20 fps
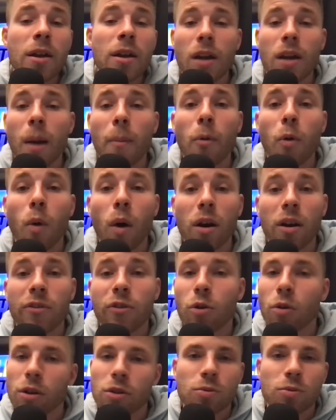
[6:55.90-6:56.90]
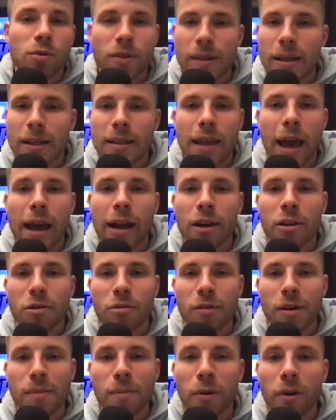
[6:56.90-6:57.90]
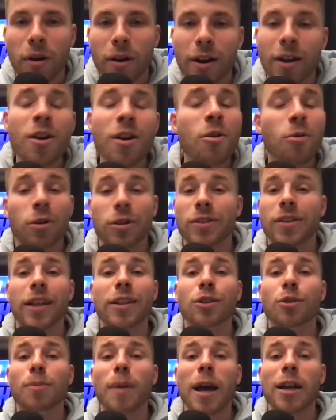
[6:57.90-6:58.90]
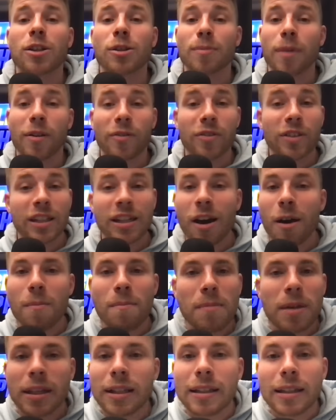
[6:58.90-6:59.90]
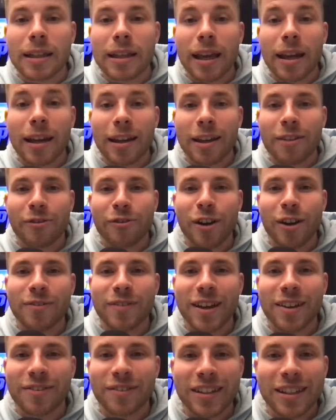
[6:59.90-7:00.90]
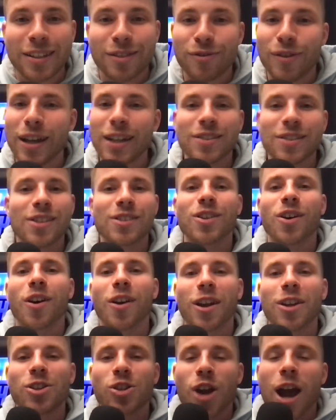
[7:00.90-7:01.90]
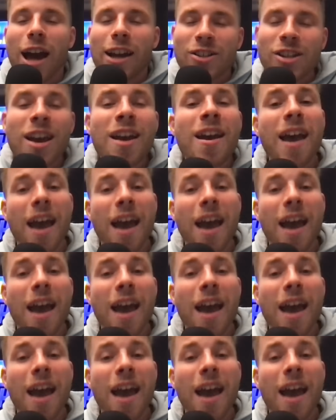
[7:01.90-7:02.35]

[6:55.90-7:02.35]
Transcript: Number one, of course, was the dagger 3-pointer, which led to Patrick Beverley immediately getting in Fred VanVleet's face and talking trash,